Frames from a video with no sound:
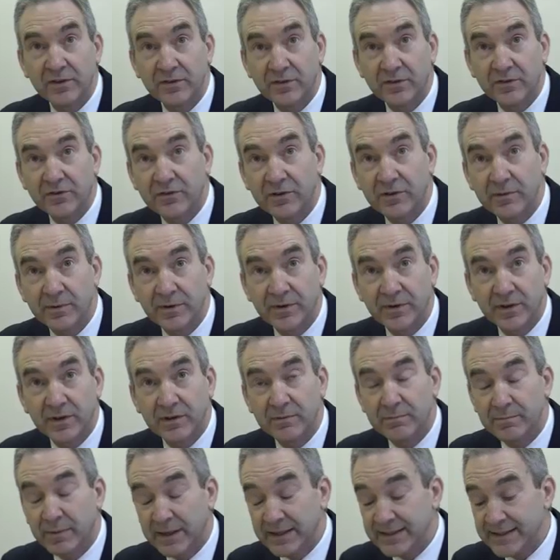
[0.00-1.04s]
distributor
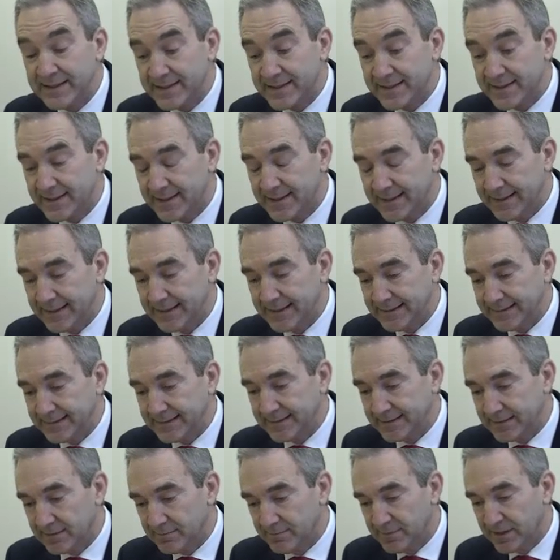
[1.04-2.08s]
based
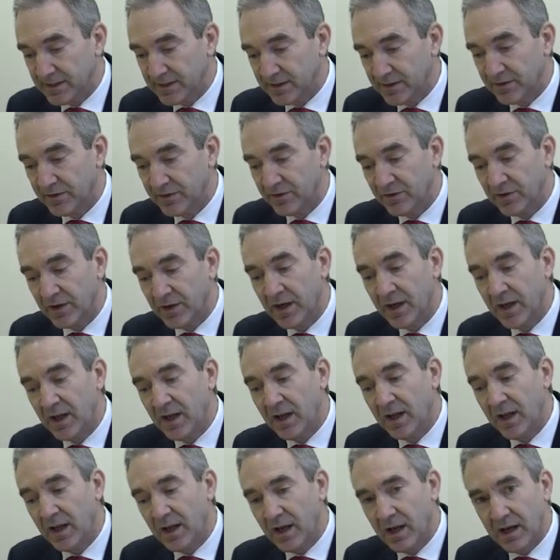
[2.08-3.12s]
in the Midlands
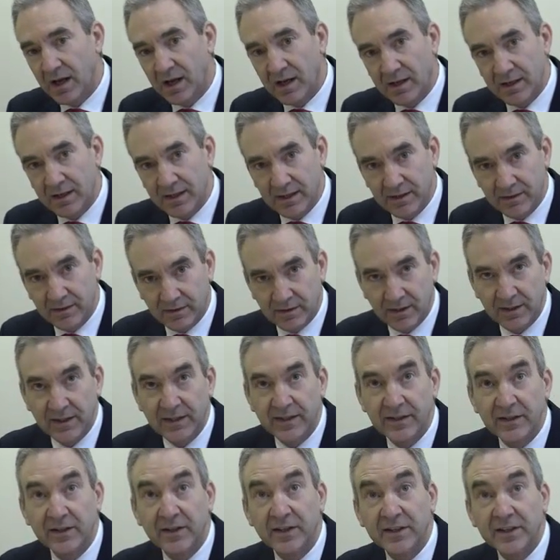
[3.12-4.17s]
in
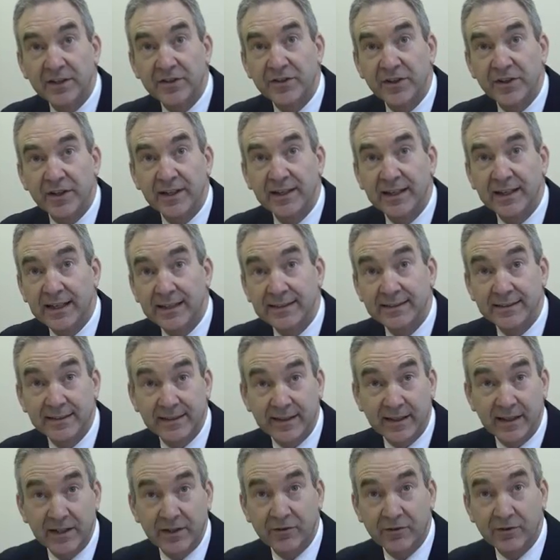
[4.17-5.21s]
cleaning, hygiene and
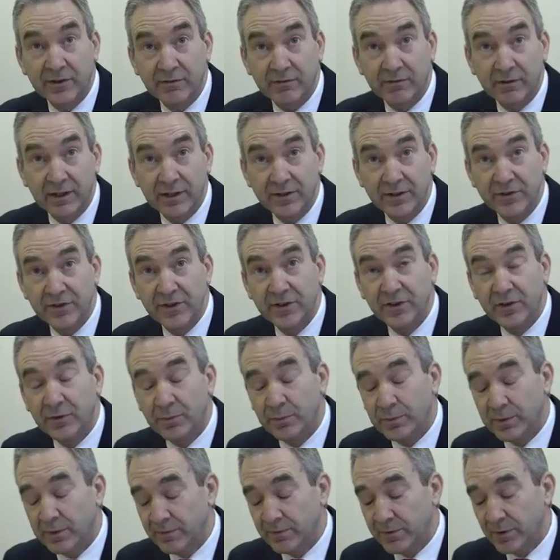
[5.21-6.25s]
catering
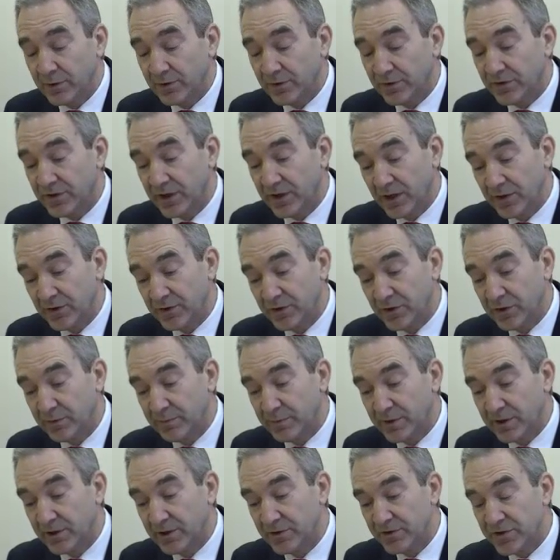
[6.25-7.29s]
ranges. We've got two
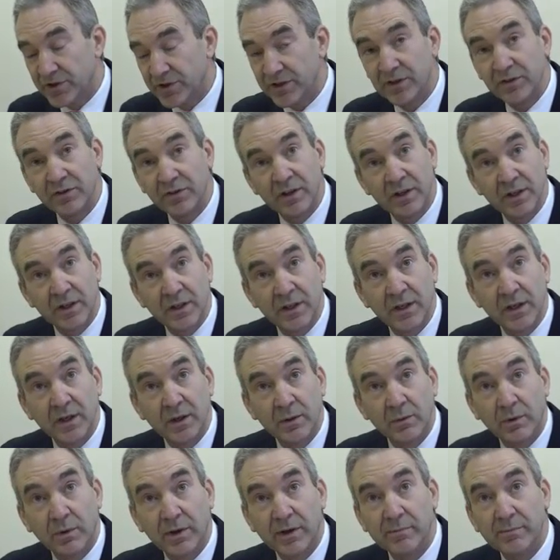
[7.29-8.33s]
branches,
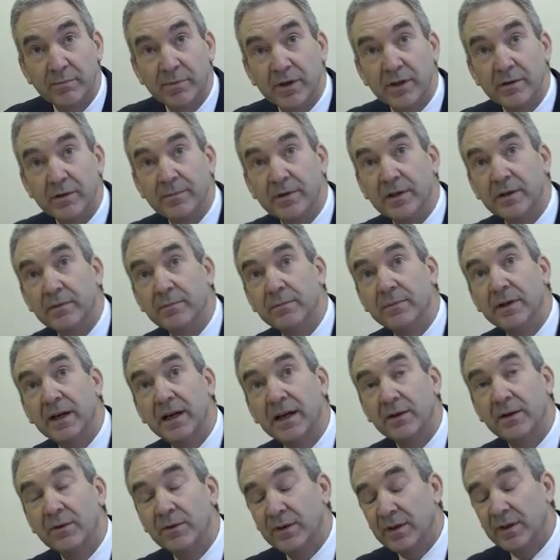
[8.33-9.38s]
one in Birmingham
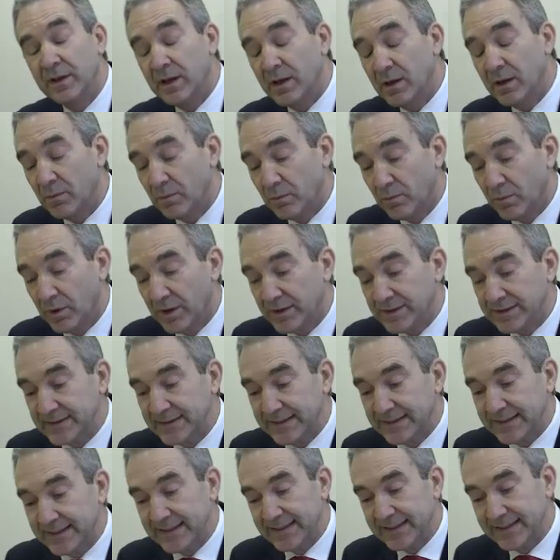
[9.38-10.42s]
and
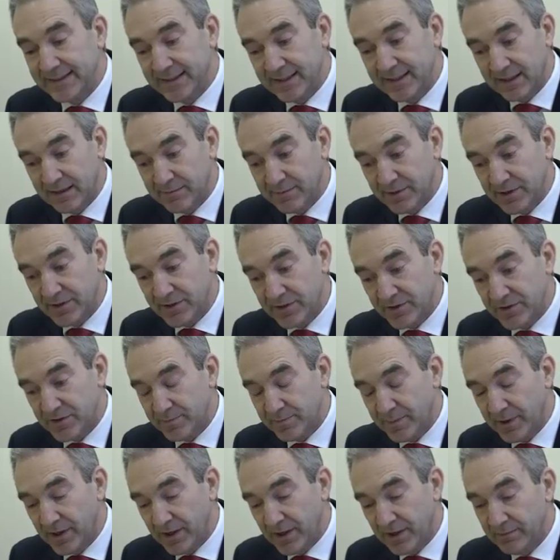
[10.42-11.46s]
one near Leamington
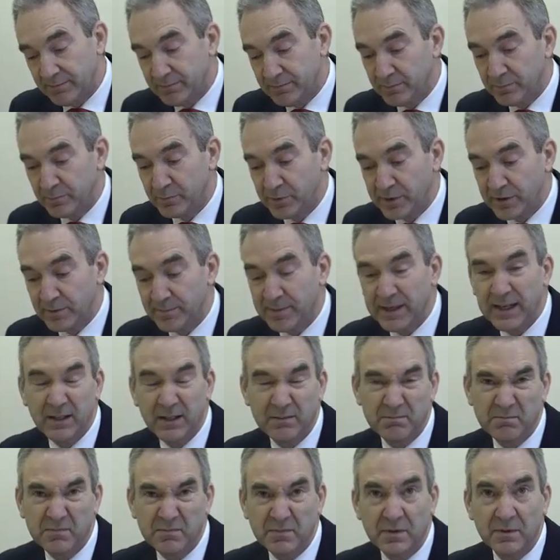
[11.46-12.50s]
Spa. We're
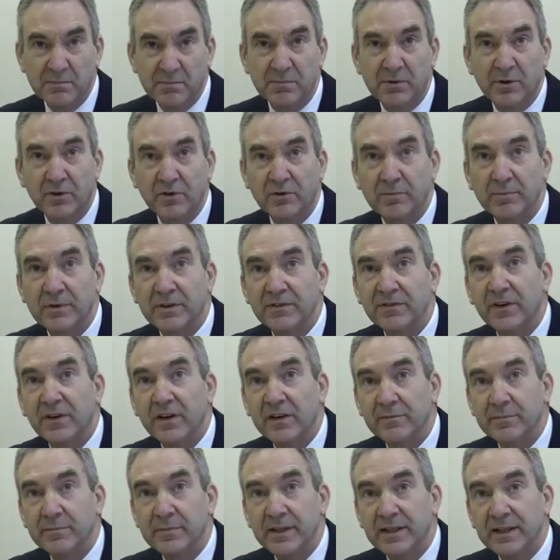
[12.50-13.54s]
about approximately
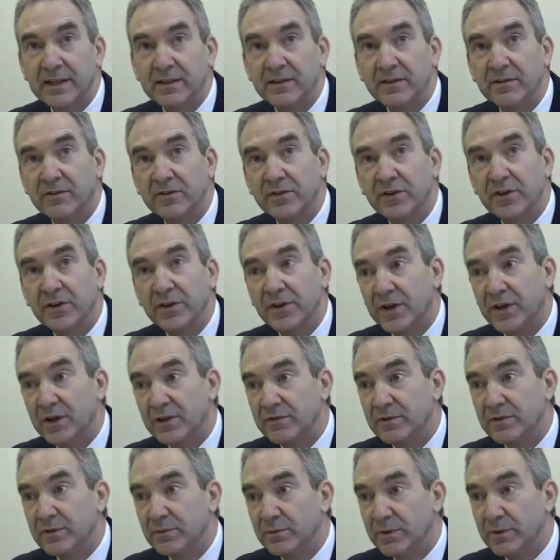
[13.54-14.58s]
5 million
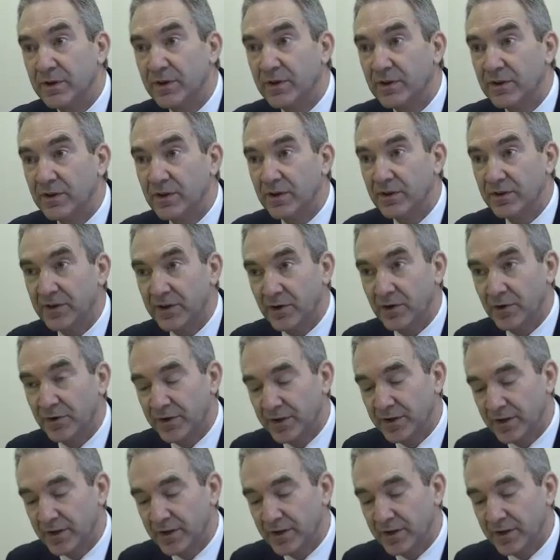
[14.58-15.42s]
turnover with 30 odd